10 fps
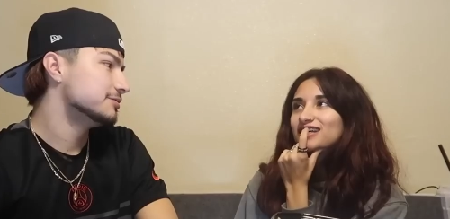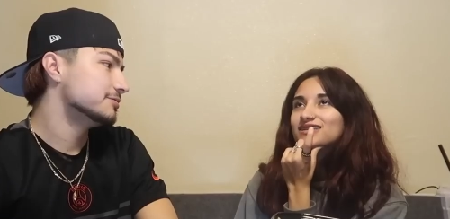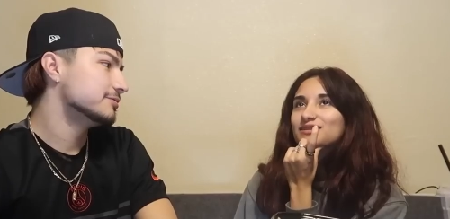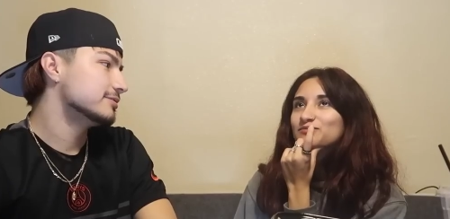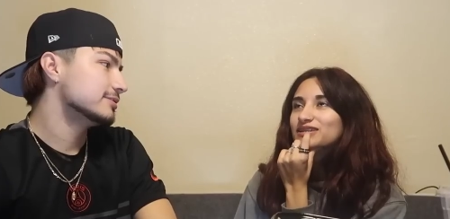
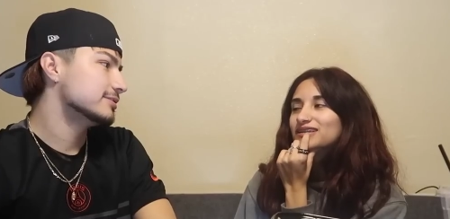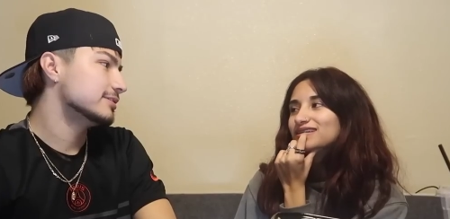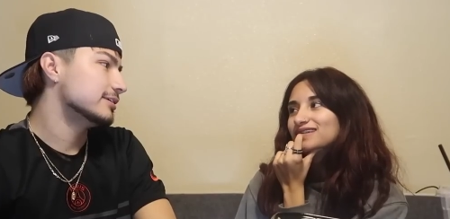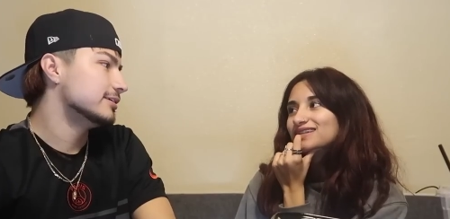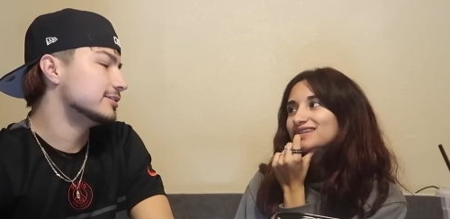Speaker 1: Estimate.
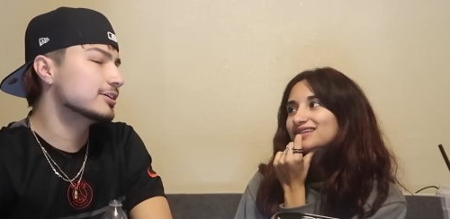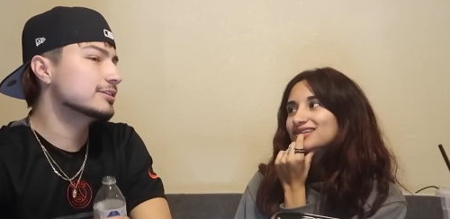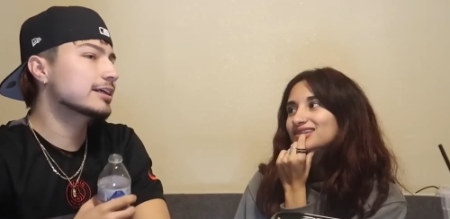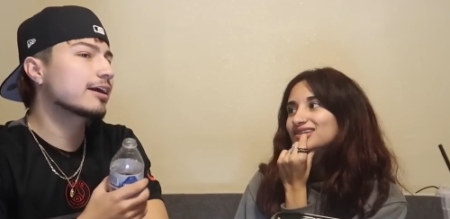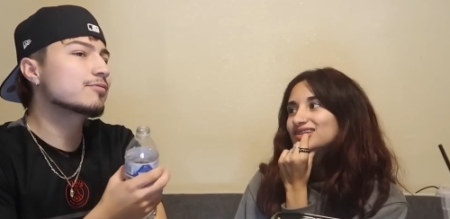
Speaker 2: It's
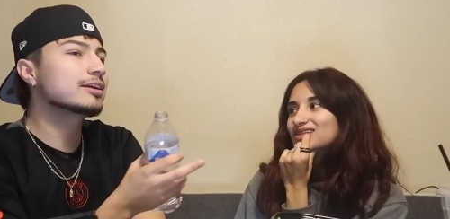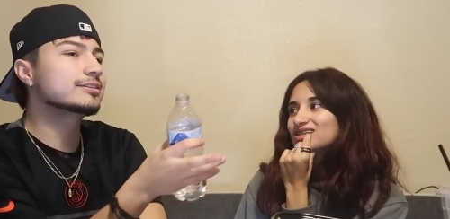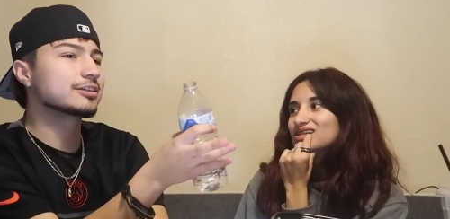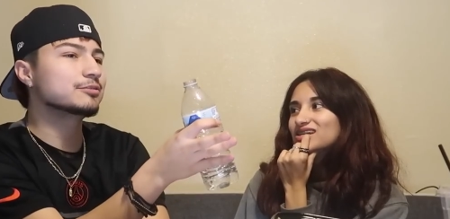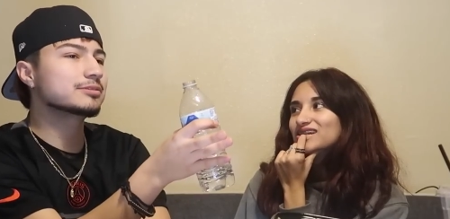because I can't really
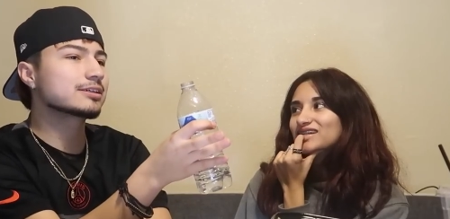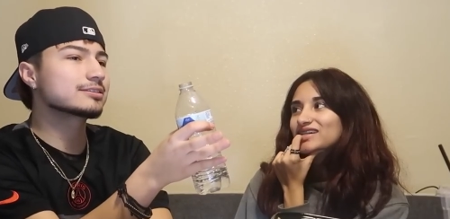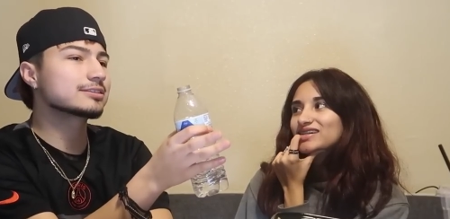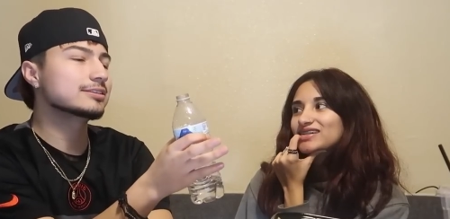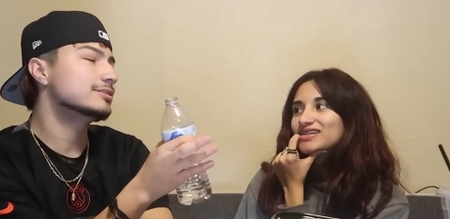tell
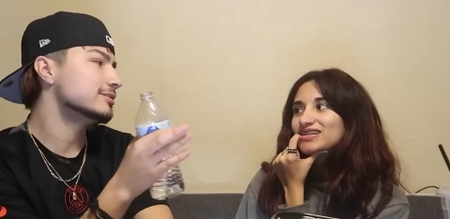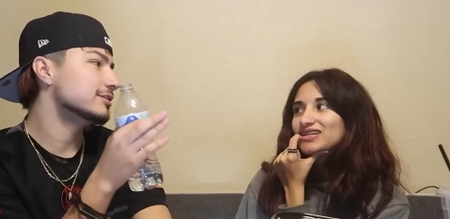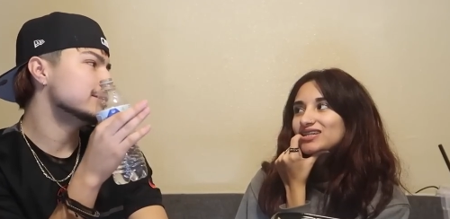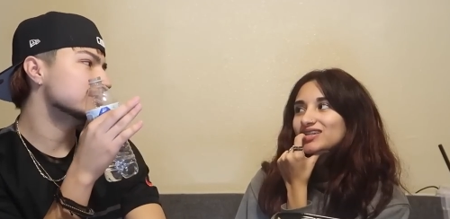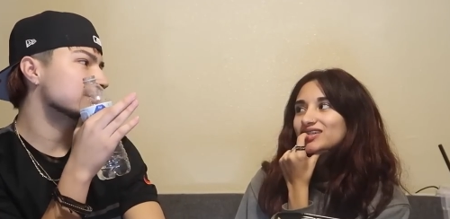because
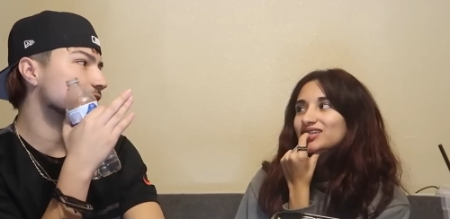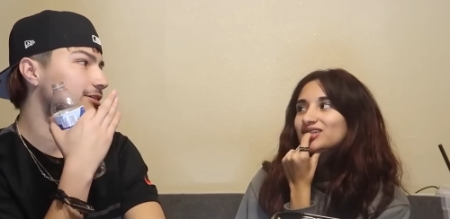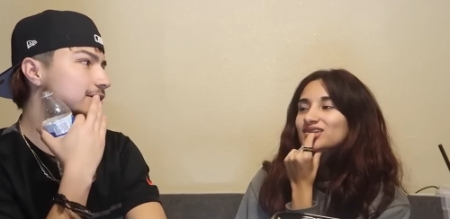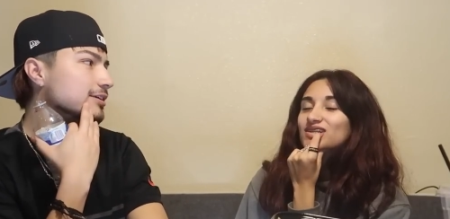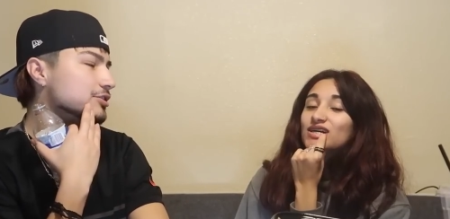it's
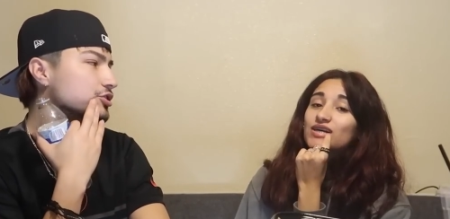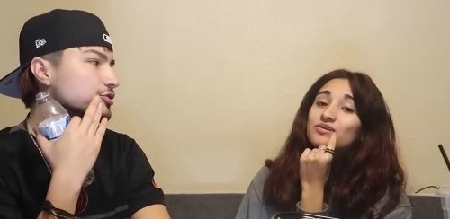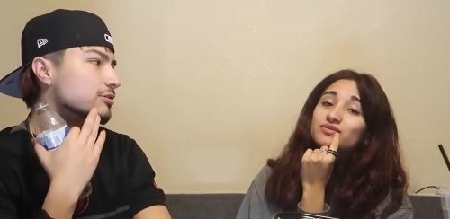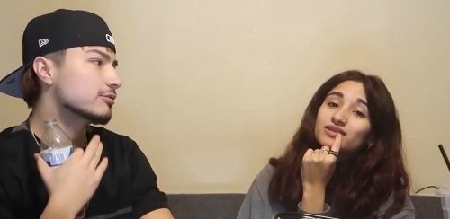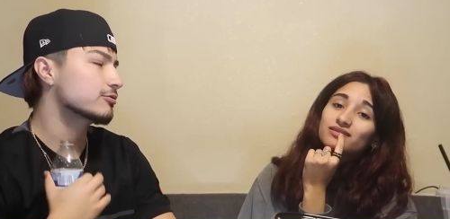like,
Speaker 1: it's just. It
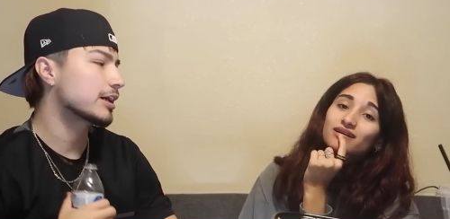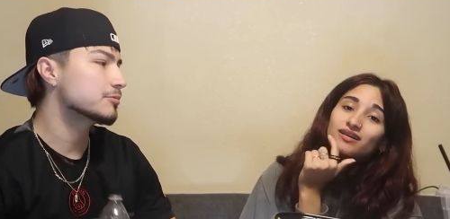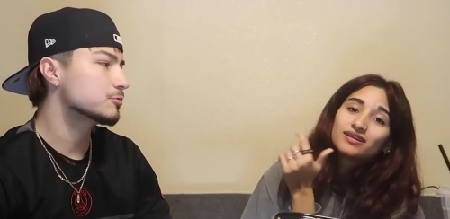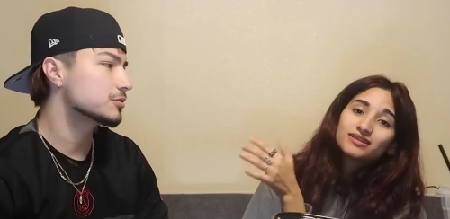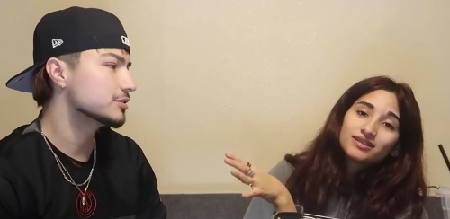was a
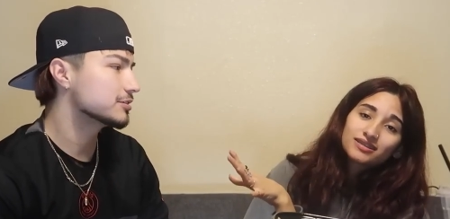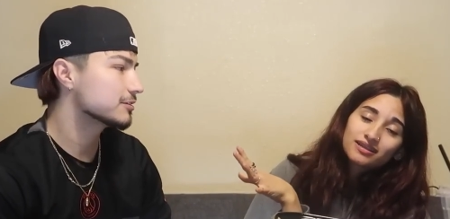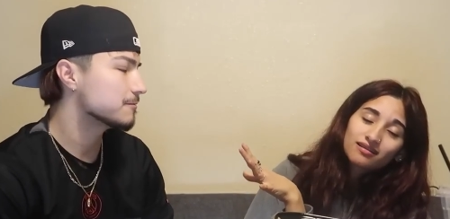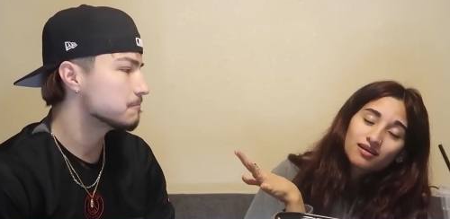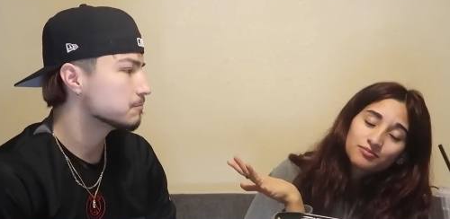lot. Let's just
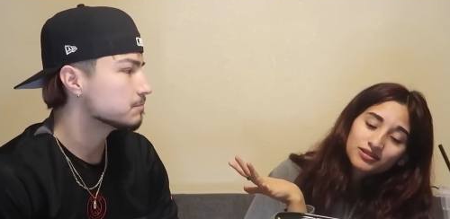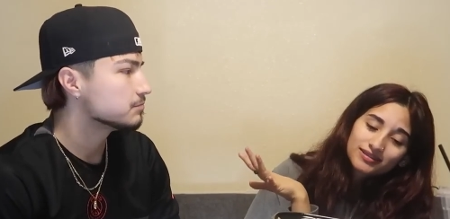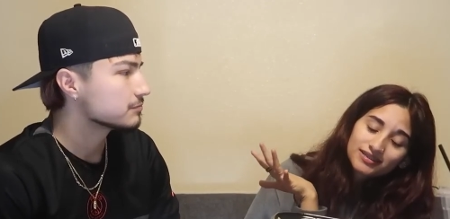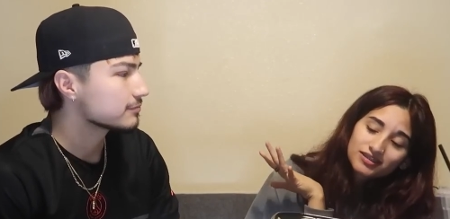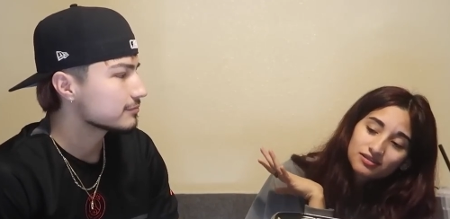say a lot
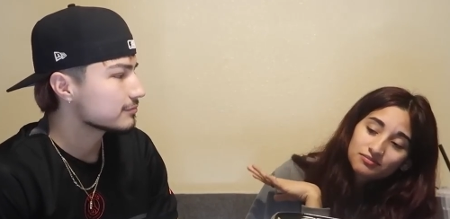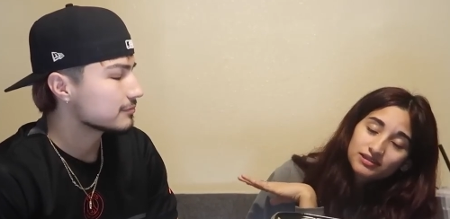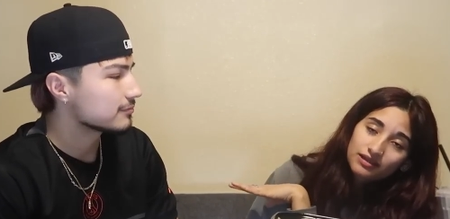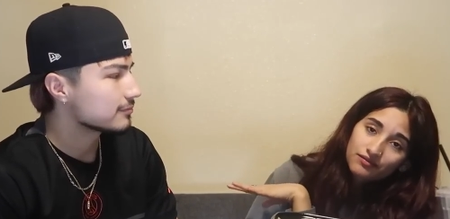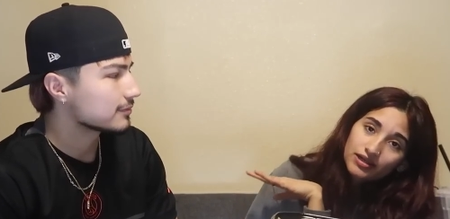because it took him
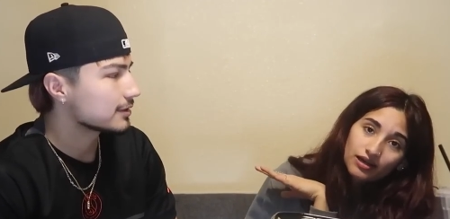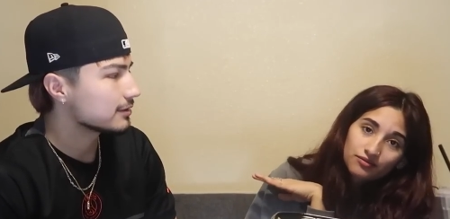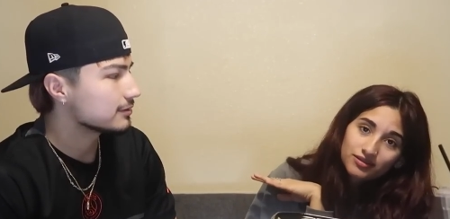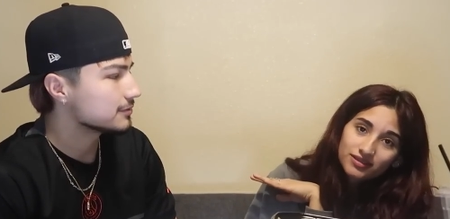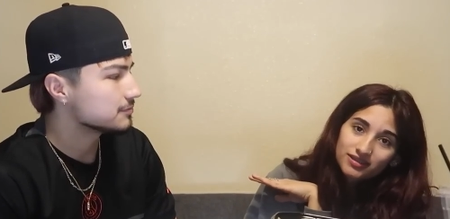seven
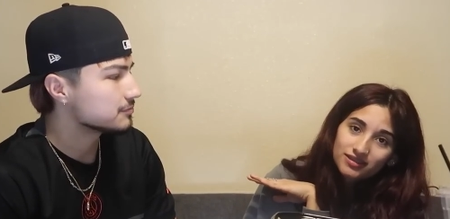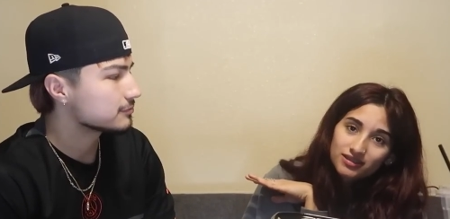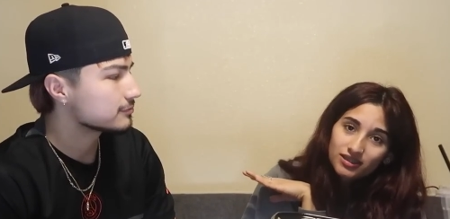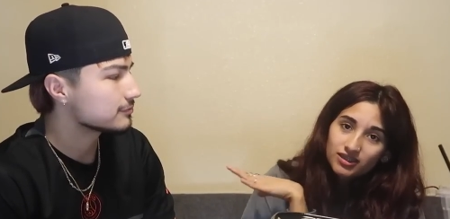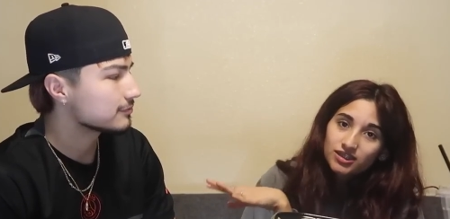hours
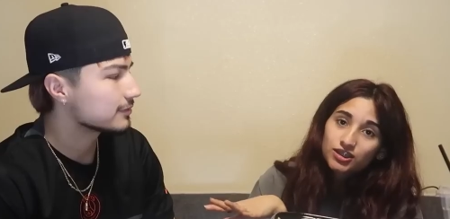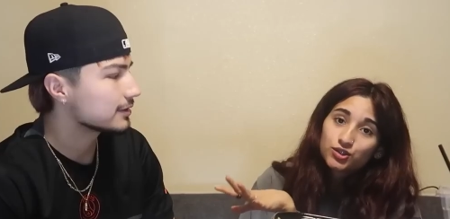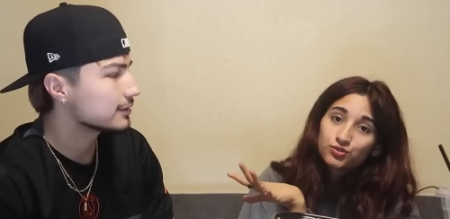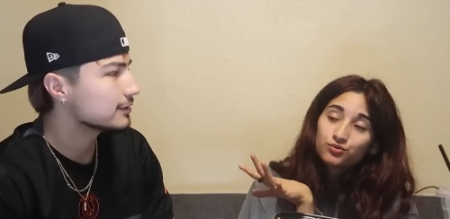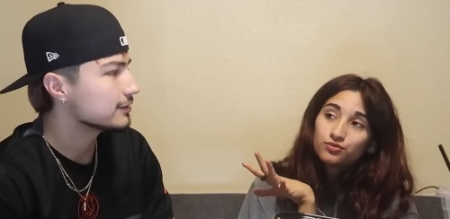just to
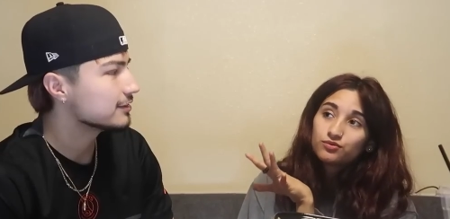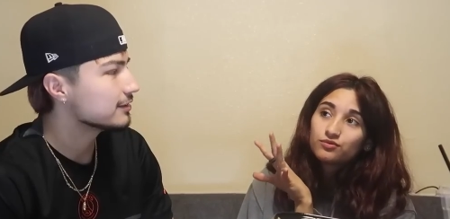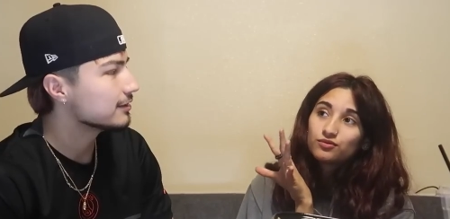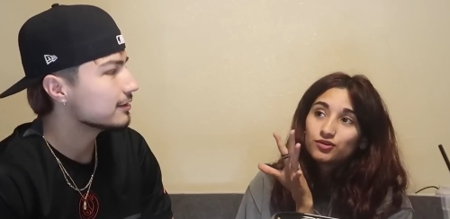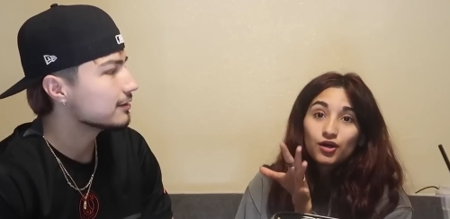do
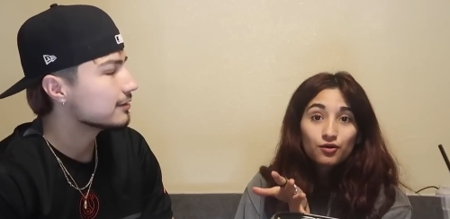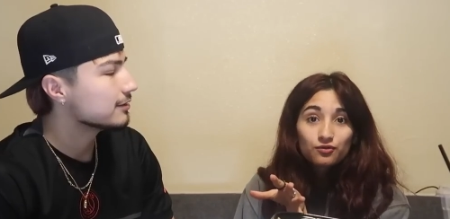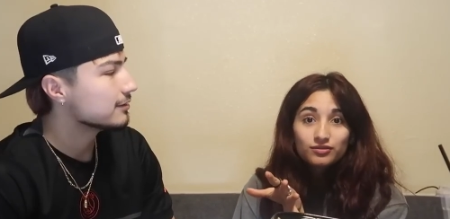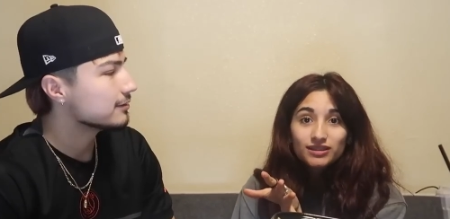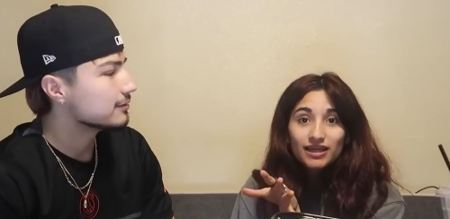
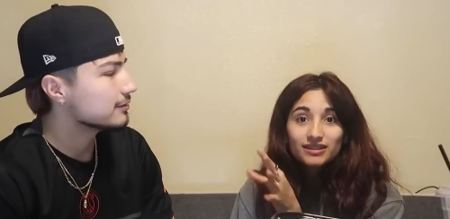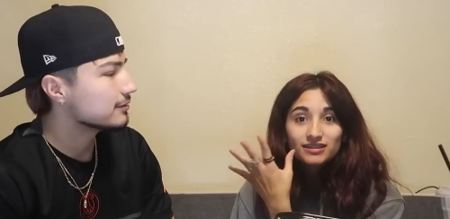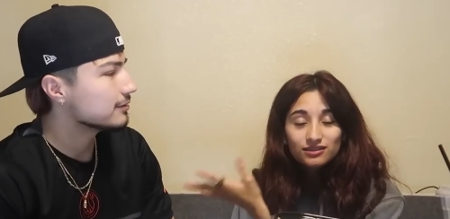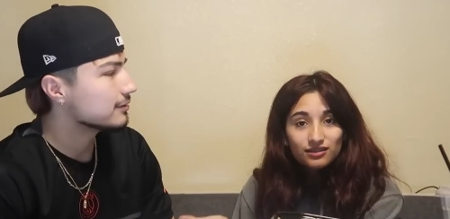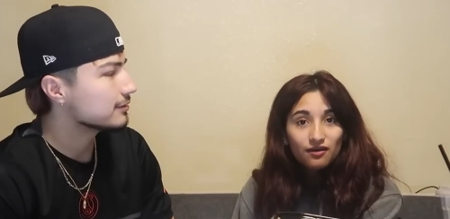those and he's
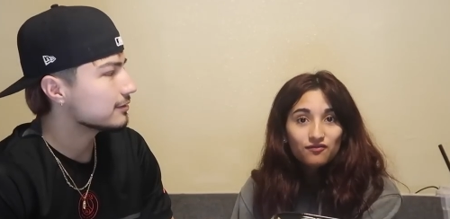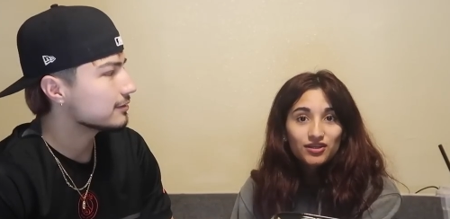still not